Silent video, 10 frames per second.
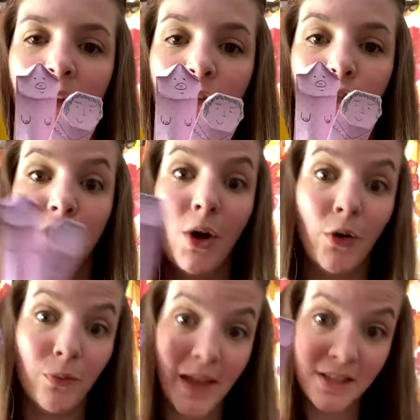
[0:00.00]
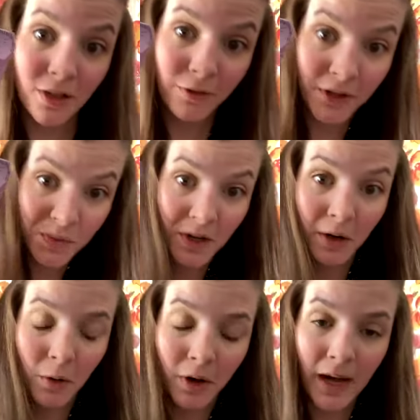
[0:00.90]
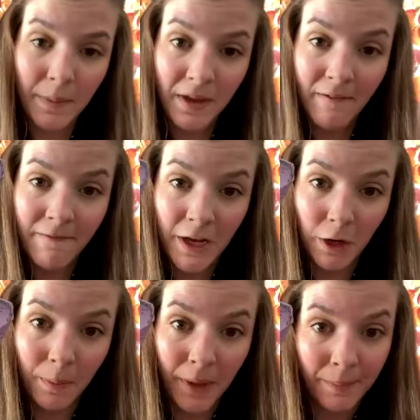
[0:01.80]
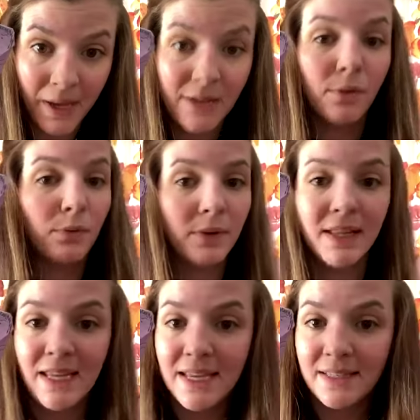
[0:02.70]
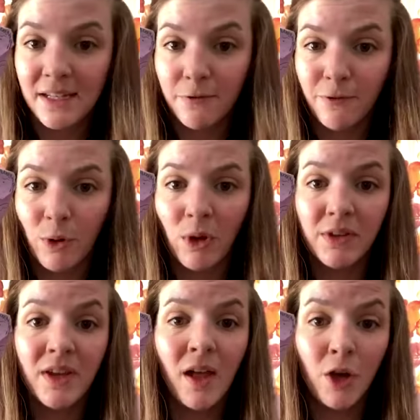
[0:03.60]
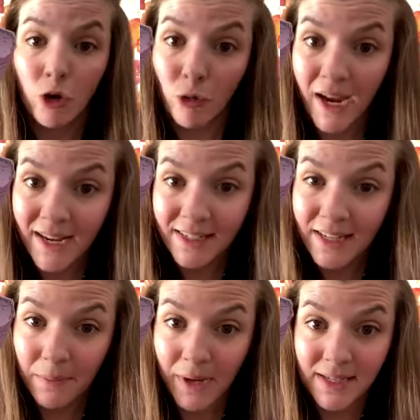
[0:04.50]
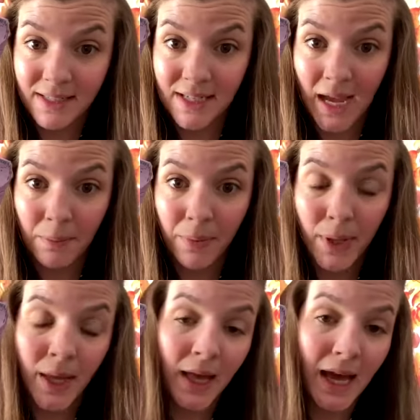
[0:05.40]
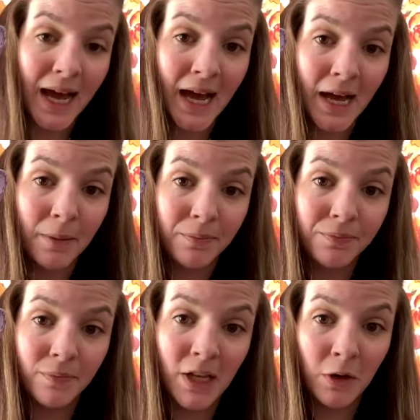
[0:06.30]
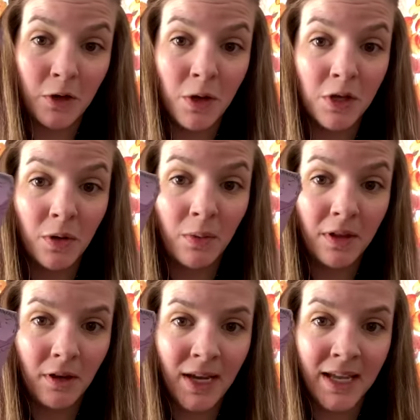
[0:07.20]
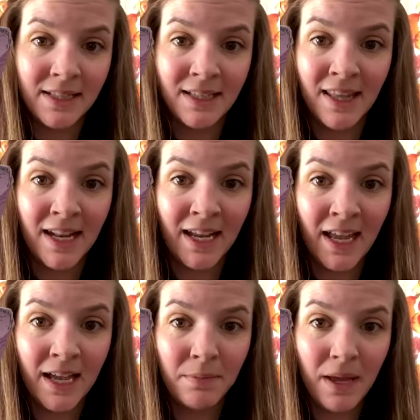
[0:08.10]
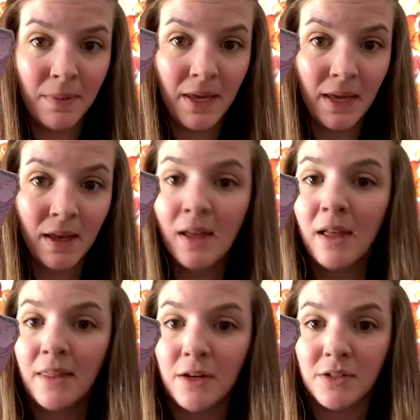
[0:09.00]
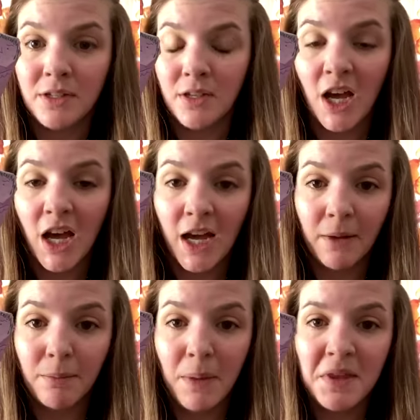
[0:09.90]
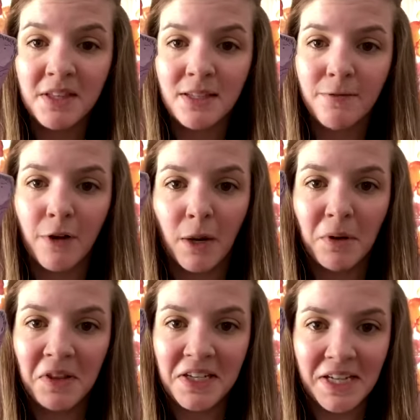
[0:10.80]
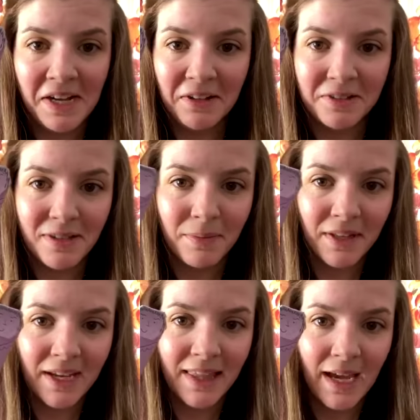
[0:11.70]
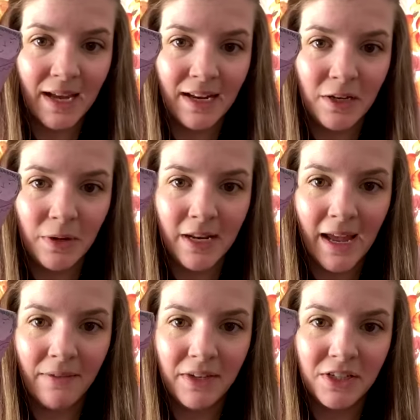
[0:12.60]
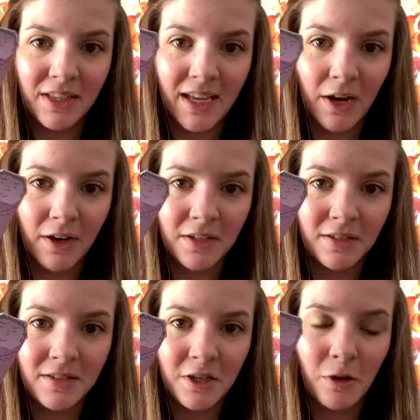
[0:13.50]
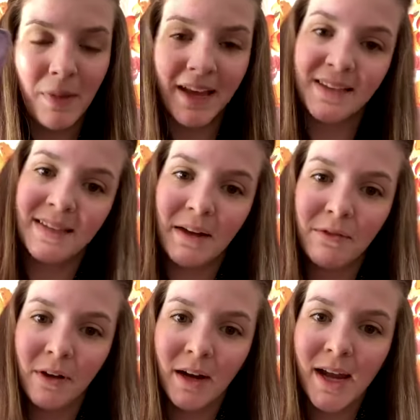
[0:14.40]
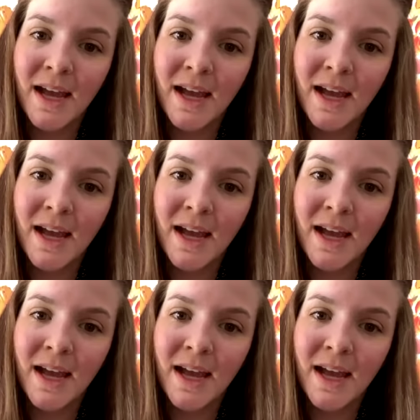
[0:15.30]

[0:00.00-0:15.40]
So that's our first one, our origami finger puppet. Really easy to fold, great step-by-step. You know, you can do it with your kids, and then again, maybe there's a song, maybe that's a farmer in the dell or something like that, and you could have each of the characters, you know, make a set for